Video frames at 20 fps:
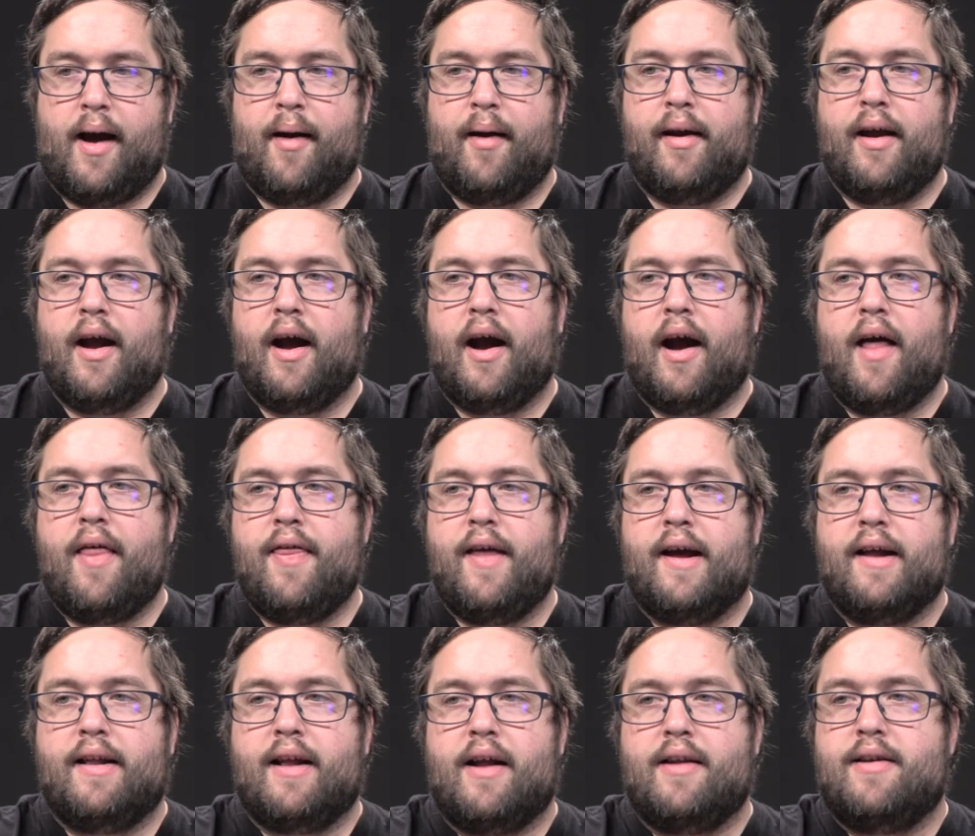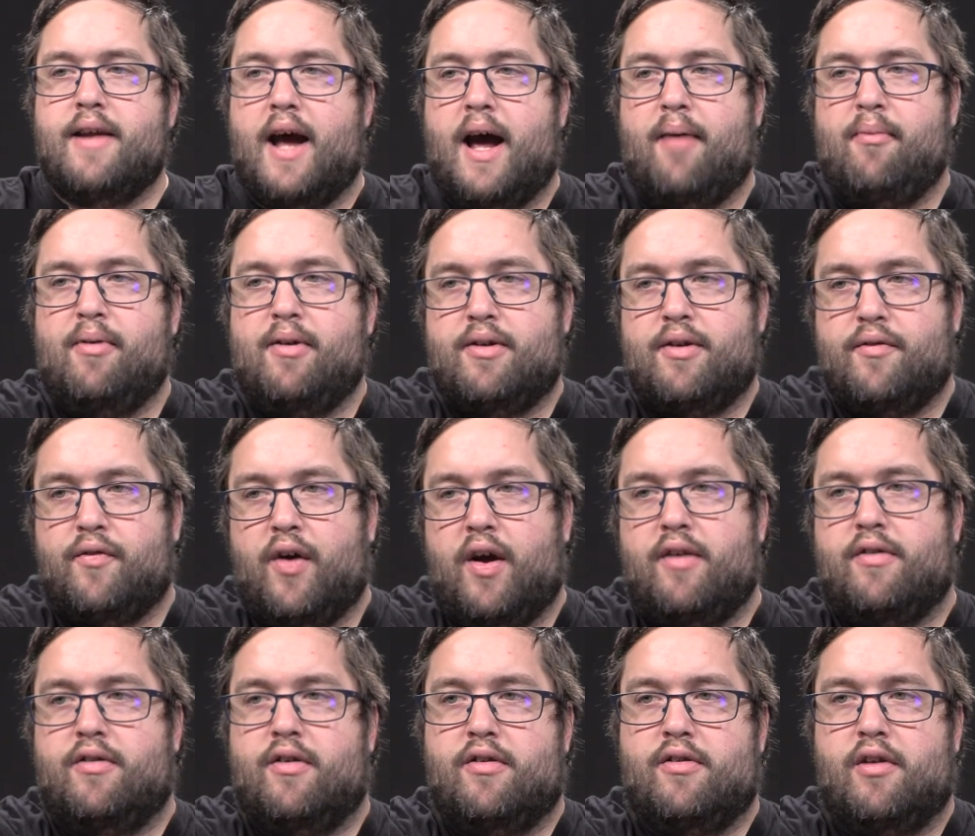Yeah, I think that tablet
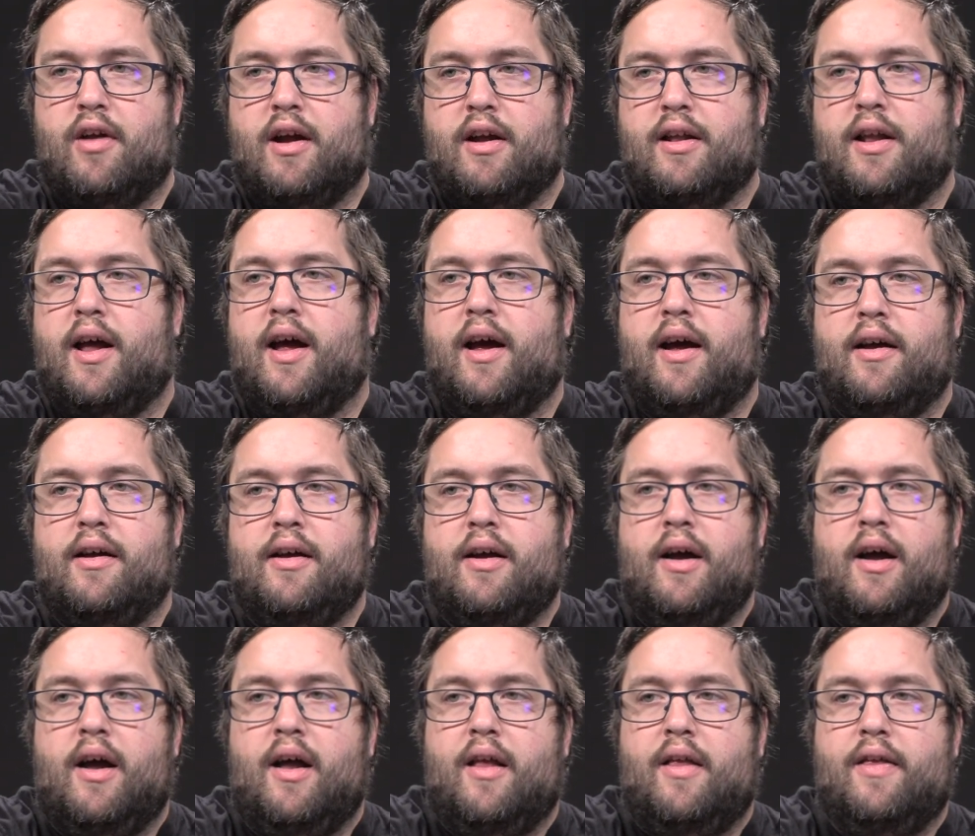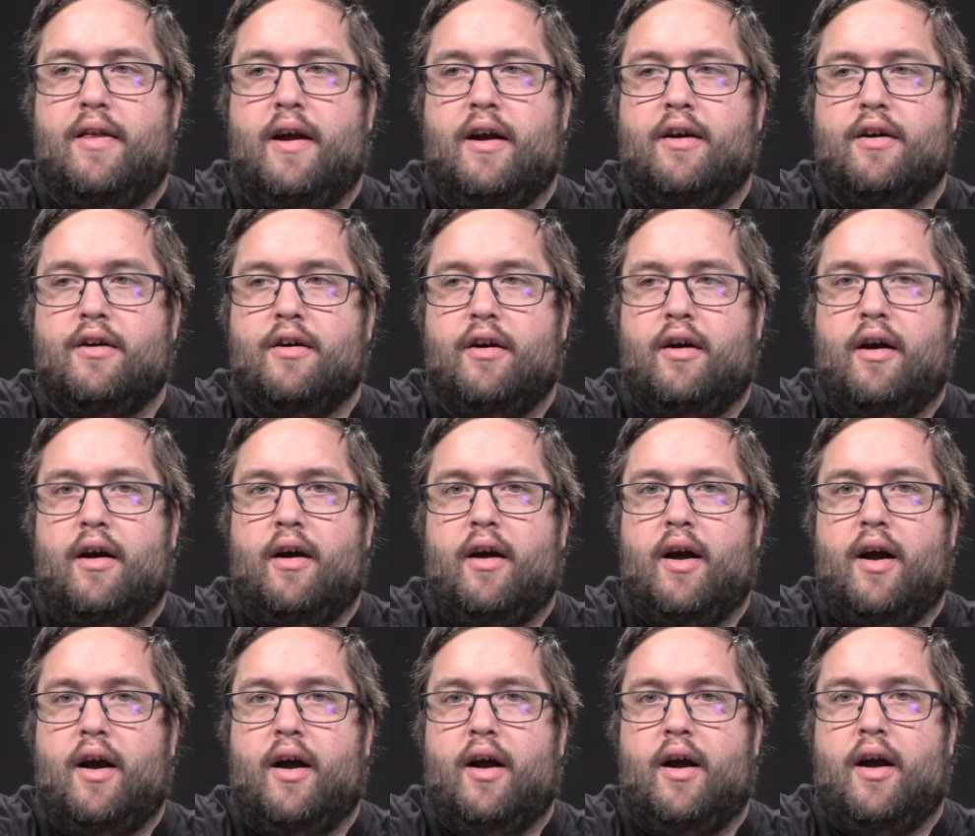devices like that, they're
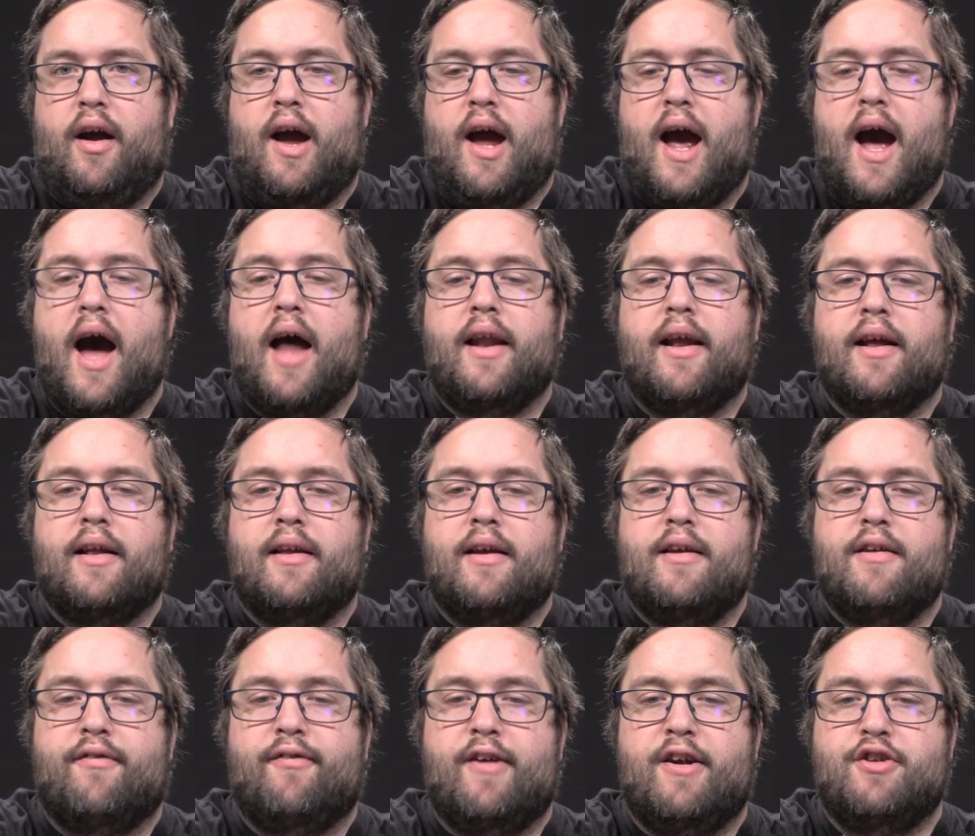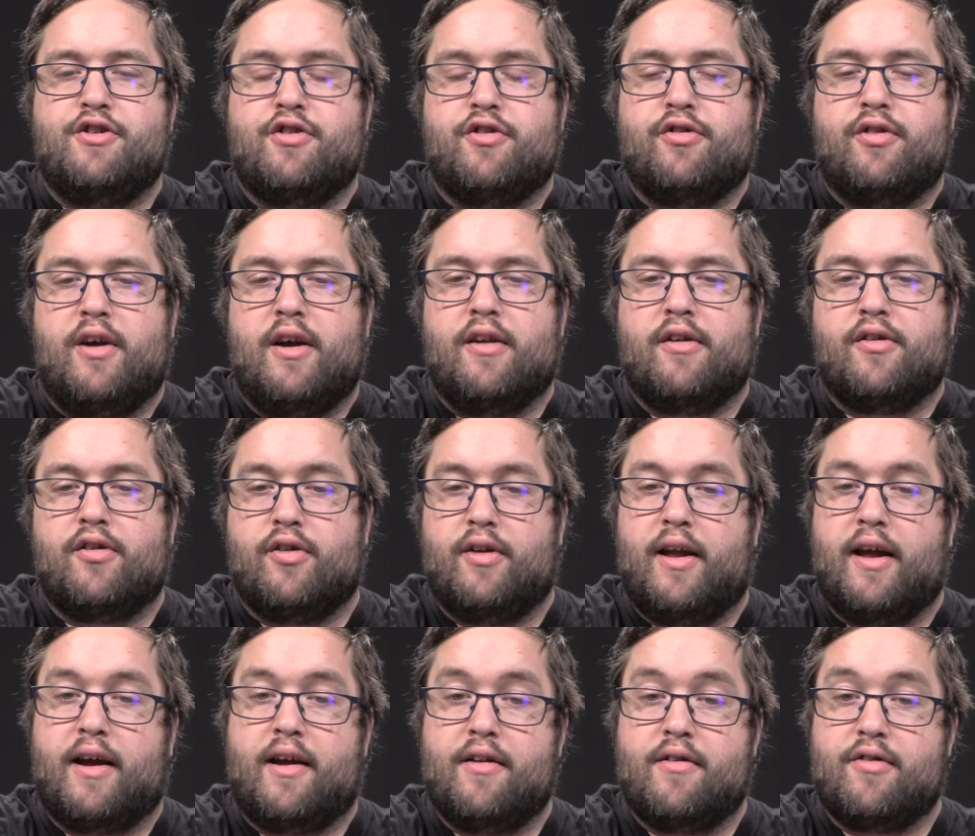adding these features in so
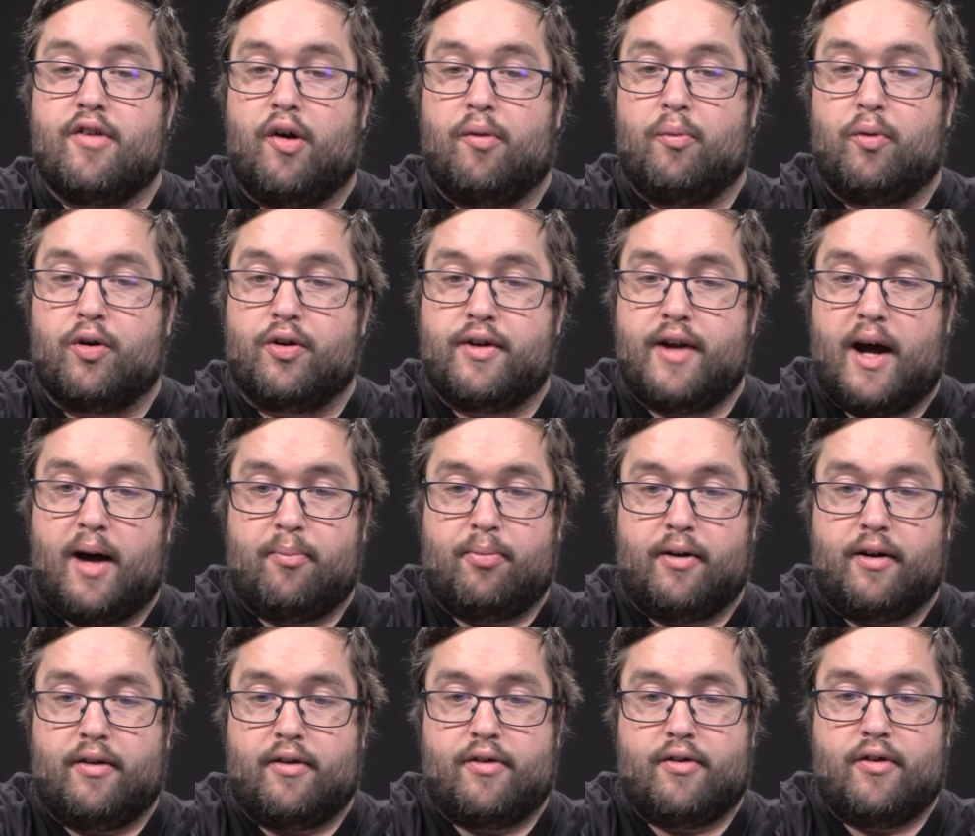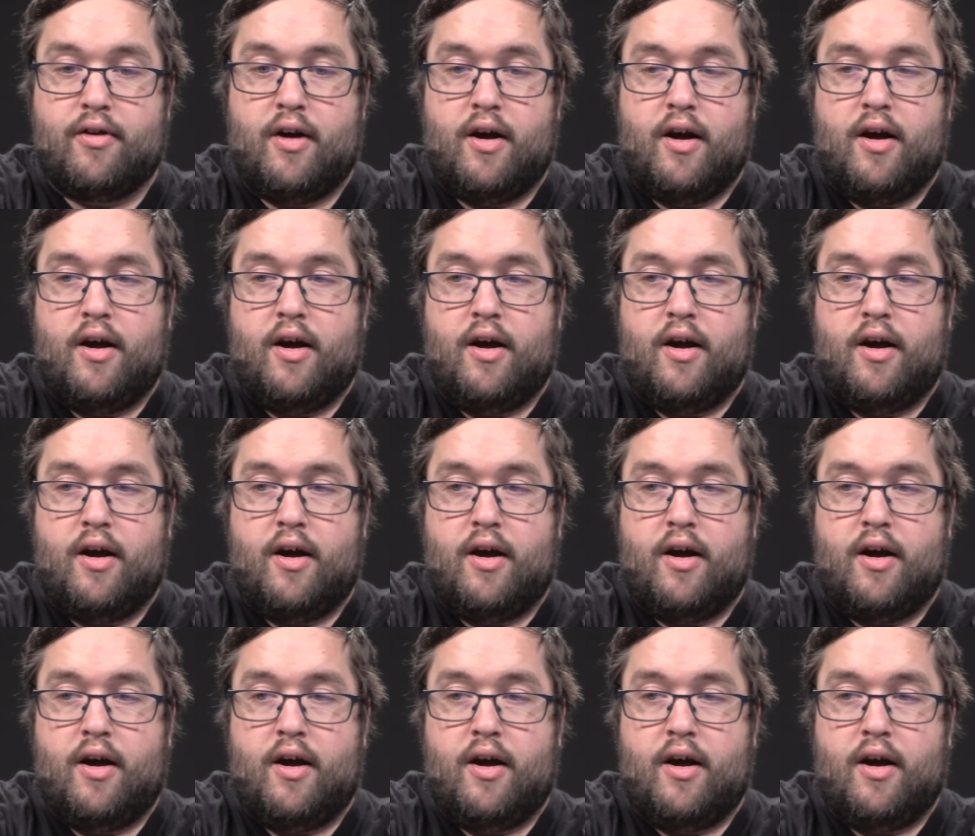they can sell more tablets.